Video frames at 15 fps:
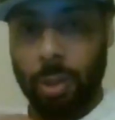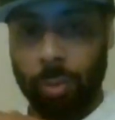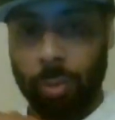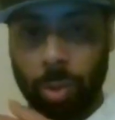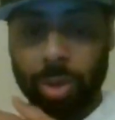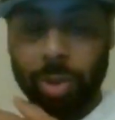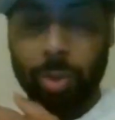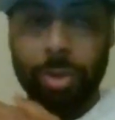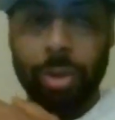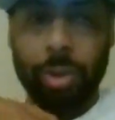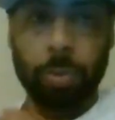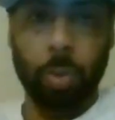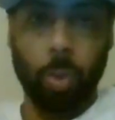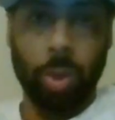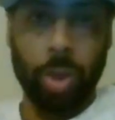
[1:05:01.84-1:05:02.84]
Russell at this
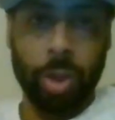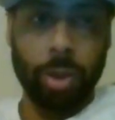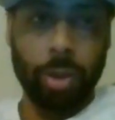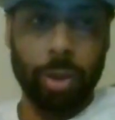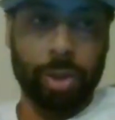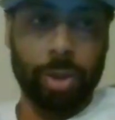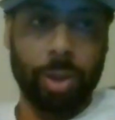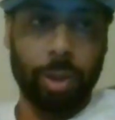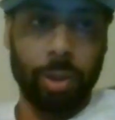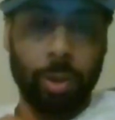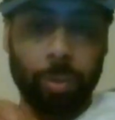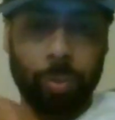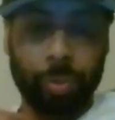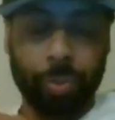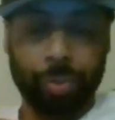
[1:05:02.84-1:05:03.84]
point is
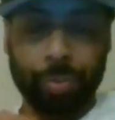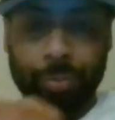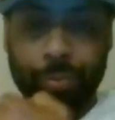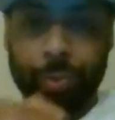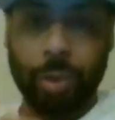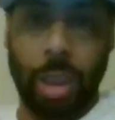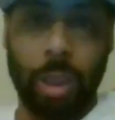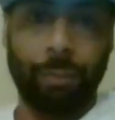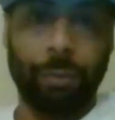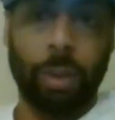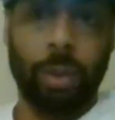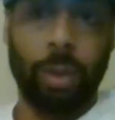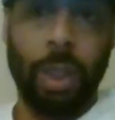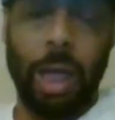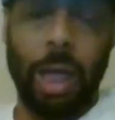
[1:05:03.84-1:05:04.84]
still trying to
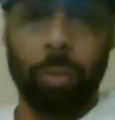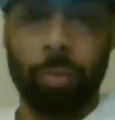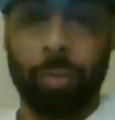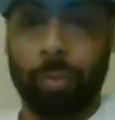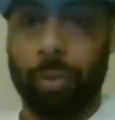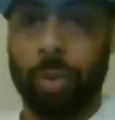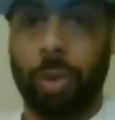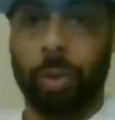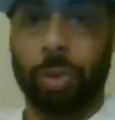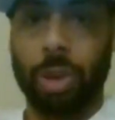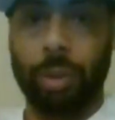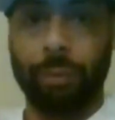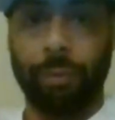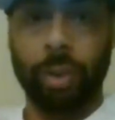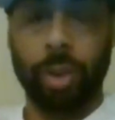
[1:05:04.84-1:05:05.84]
figure
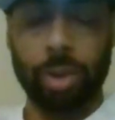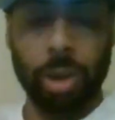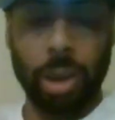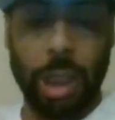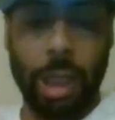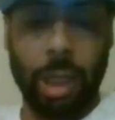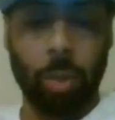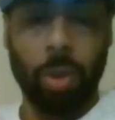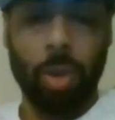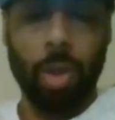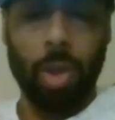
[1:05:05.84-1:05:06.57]
shit out.